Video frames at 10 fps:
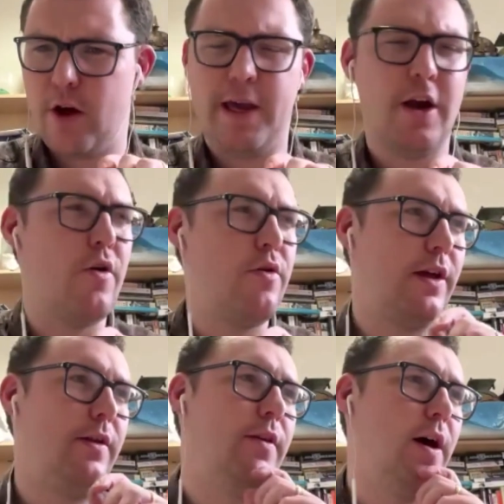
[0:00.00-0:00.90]
So he
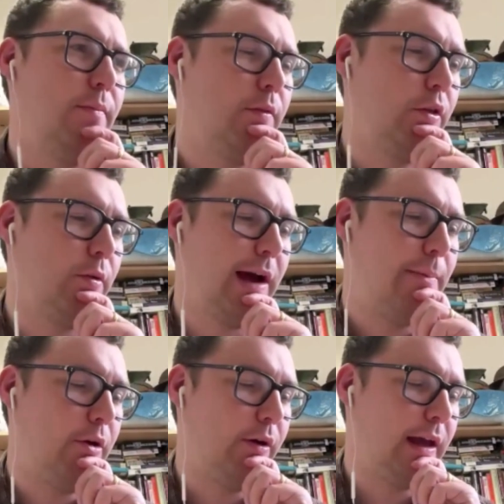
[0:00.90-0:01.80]
goes in something
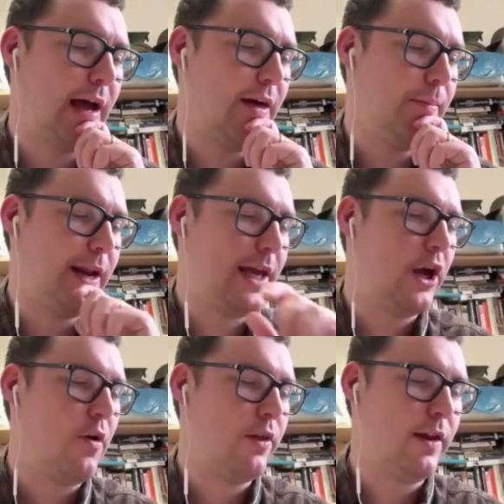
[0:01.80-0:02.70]
I'm looking at the minute.
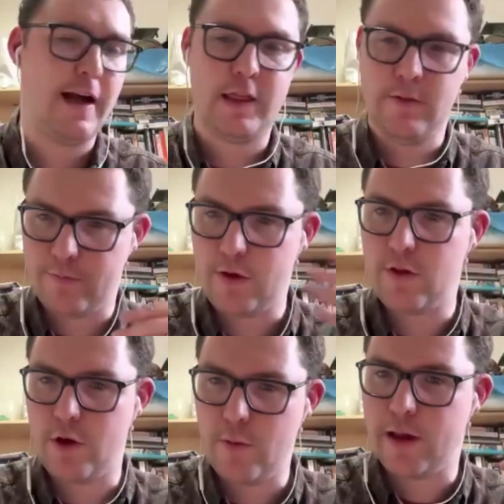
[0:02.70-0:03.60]
He goes in
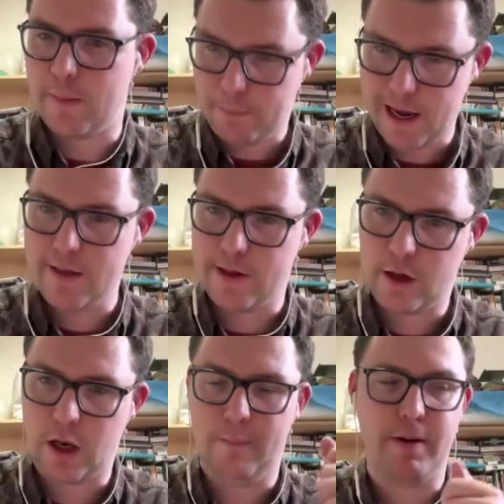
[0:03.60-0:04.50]
1952 and campaigns
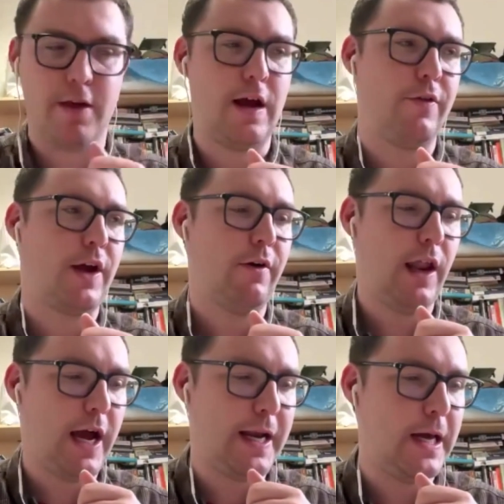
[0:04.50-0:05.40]
in Columbia, South
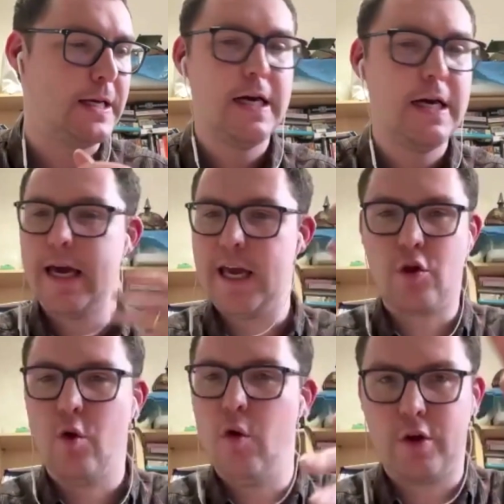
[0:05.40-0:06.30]
Carolina.
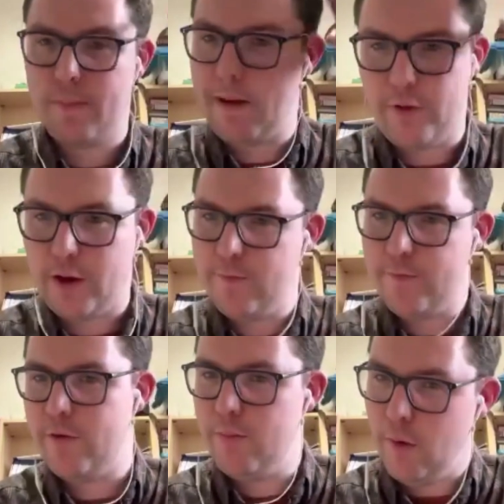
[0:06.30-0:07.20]
He talks about the
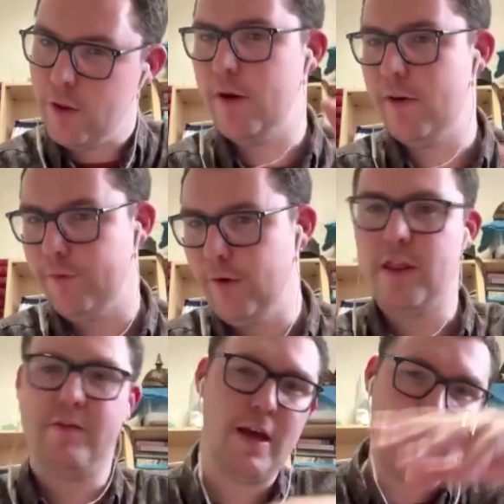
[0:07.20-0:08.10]
Confederate monument in
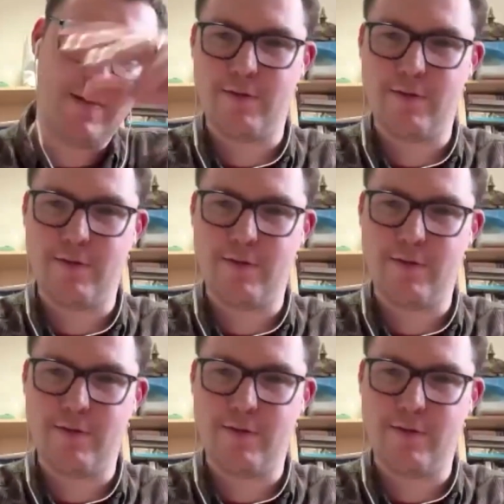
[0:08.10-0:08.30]
front of him.